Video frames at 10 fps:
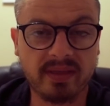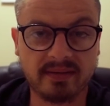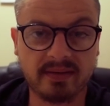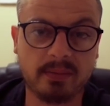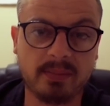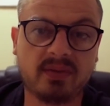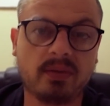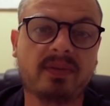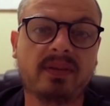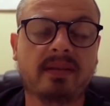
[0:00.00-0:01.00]
that's going to be
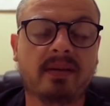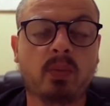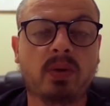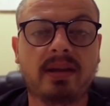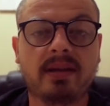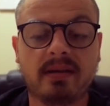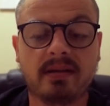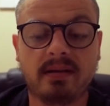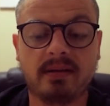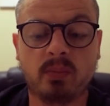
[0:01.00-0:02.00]
something that we
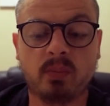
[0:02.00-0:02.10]
are